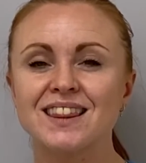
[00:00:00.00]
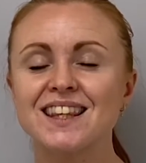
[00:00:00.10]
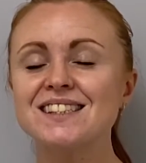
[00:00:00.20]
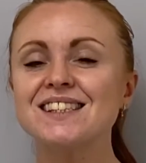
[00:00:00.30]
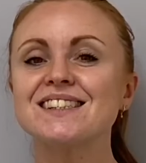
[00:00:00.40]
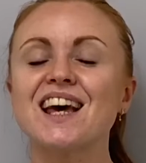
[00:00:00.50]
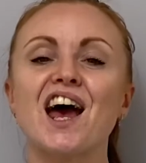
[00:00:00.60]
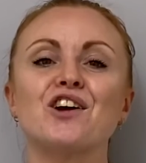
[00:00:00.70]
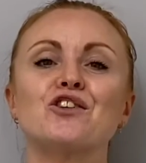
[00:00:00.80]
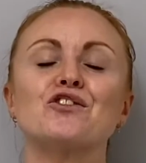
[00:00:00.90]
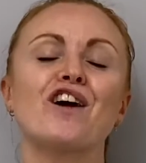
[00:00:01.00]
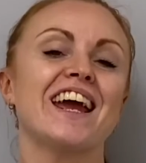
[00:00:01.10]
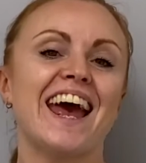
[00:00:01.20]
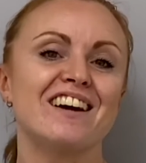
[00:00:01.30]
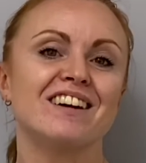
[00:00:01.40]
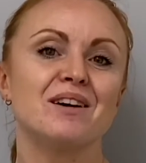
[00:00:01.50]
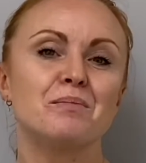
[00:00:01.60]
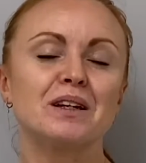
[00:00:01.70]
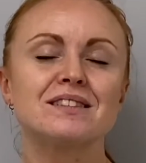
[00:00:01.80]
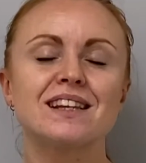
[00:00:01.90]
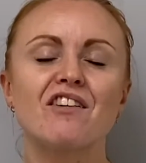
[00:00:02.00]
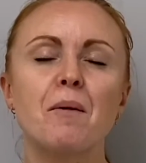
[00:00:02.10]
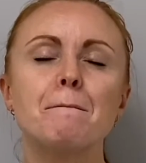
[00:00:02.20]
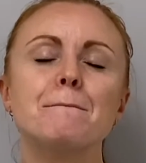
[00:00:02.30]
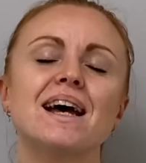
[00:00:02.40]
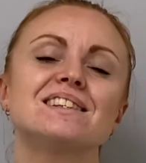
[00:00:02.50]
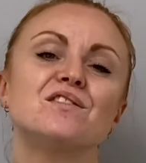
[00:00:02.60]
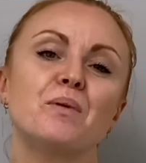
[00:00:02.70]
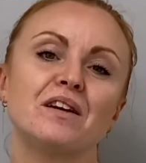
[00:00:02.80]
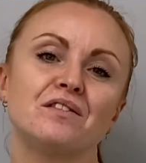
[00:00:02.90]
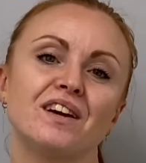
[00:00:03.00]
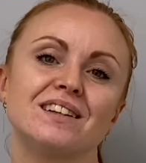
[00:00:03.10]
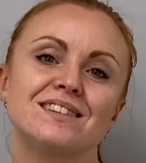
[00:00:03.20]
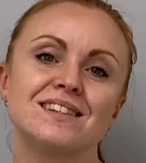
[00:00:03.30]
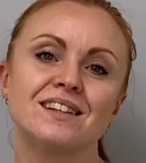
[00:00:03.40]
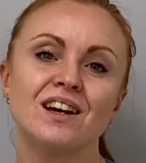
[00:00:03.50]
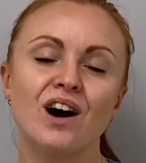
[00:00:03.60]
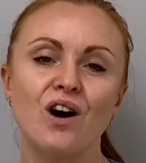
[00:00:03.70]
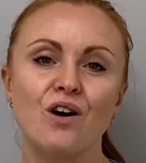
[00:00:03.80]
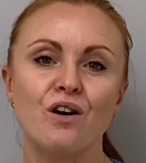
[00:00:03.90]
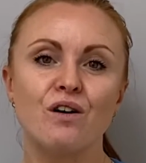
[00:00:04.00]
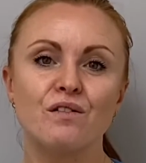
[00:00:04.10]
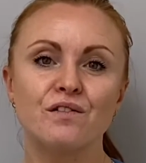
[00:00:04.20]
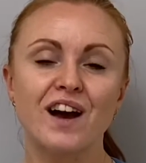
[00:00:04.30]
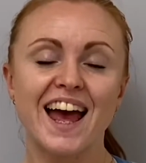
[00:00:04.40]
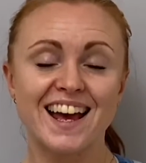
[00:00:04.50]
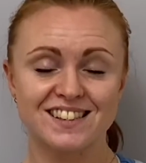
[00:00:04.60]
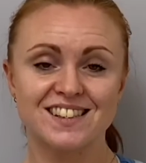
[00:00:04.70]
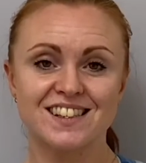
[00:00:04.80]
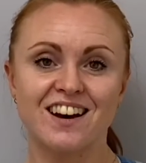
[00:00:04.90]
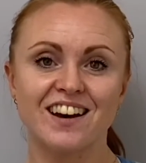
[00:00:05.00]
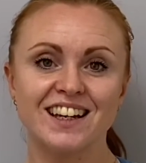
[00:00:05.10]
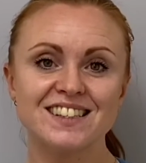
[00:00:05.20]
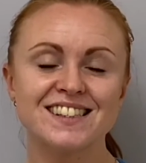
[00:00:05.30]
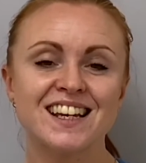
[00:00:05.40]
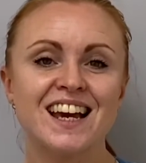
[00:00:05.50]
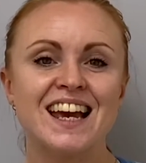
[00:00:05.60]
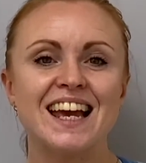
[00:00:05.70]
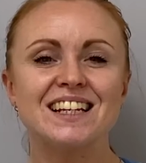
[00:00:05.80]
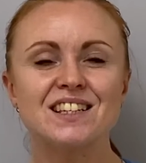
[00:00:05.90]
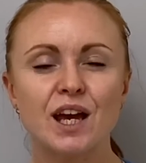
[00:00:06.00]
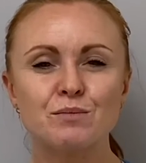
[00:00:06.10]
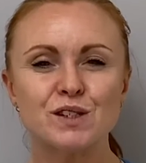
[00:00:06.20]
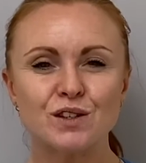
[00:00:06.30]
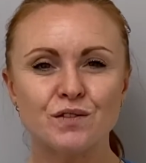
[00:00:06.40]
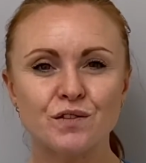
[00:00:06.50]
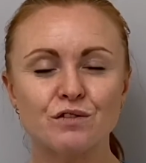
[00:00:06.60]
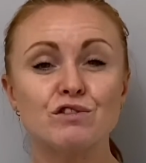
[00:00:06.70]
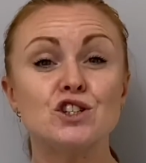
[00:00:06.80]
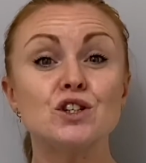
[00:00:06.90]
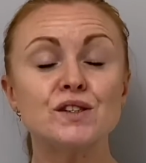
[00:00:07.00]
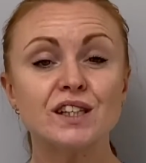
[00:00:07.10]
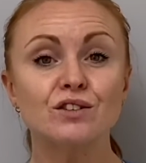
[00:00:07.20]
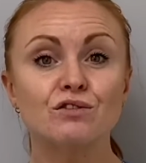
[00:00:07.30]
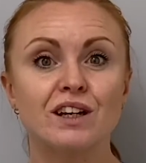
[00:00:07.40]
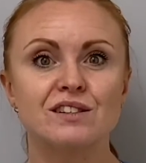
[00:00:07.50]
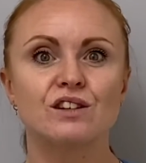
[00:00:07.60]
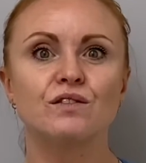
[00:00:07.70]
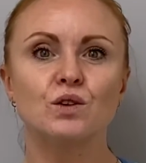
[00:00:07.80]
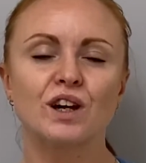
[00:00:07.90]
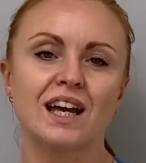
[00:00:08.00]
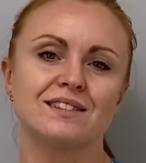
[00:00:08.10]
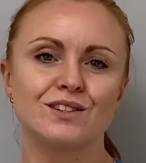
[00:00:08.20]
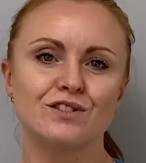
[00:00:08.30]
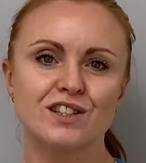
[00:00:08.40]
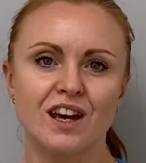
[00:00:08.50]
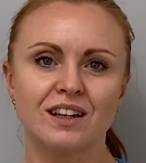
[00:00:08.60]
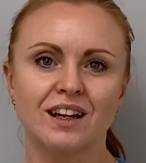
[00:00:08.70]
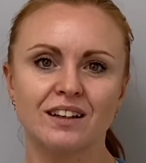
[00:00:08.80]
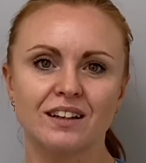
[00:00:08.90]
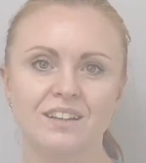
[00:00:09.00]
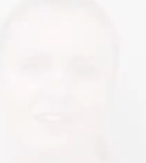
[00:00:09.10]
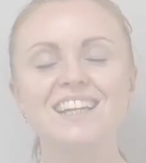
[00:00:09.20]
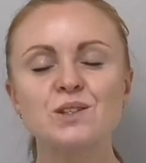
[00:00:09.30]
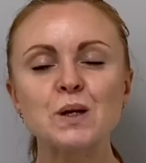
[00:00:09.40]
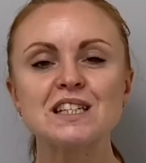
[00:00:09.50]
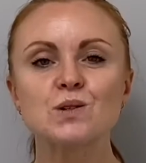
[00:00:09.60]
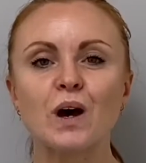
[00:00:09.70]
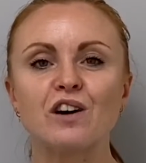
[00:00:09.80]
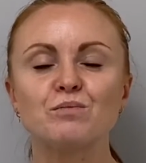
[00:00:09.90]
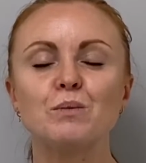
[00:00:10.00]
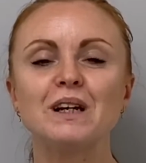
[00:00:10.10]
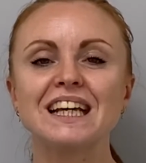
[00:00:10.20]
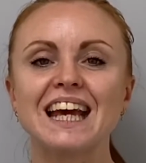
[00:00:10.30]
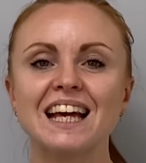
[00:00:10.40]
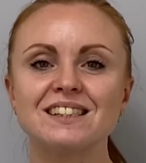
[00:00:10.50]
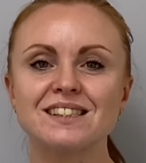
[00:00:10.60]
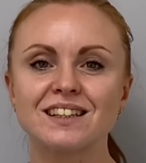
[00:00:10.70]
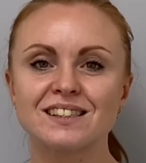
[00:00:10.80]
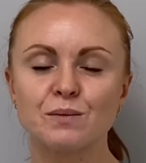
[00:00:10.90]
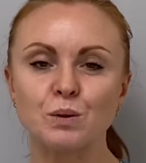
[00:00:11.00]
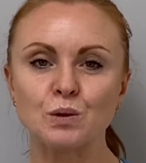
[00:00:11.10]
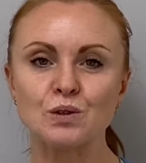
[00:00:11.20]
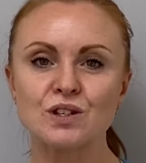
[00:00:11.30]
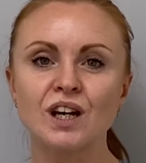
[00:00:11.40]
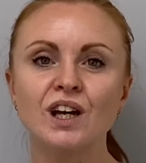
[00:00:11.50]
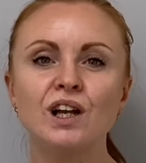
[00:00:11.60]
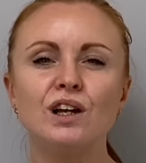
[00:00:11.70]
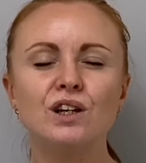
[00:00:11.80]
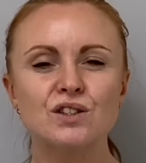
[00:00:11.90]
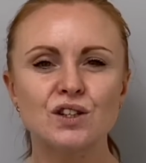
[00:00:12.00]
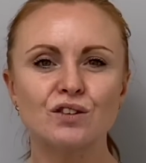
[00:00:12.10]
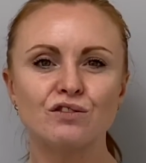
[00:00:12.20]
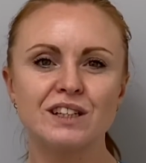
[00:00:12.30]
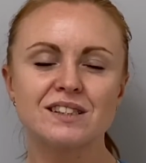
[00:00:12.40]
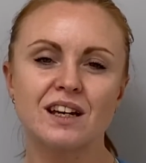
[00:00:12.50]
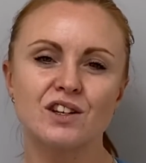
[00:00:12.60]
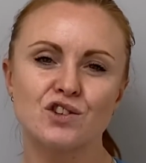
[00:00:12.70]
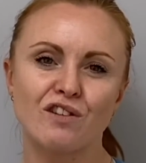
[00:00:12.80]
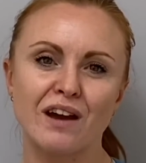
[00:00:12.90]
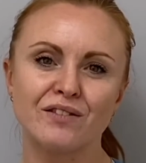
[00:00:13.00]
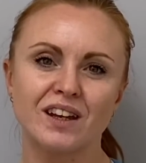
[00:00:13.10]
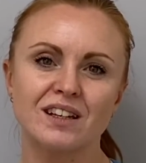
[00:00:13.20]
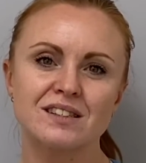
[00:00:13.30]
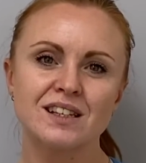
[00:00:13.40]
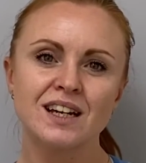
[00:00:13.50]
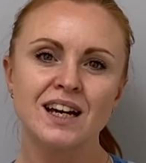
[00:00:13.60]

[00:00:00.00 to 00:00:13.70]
This is a great area because there are massive benefits of exercise in terms of reducing the risk of your cancer returning. In 2012, Macmillan Cancer Support looked at the research around this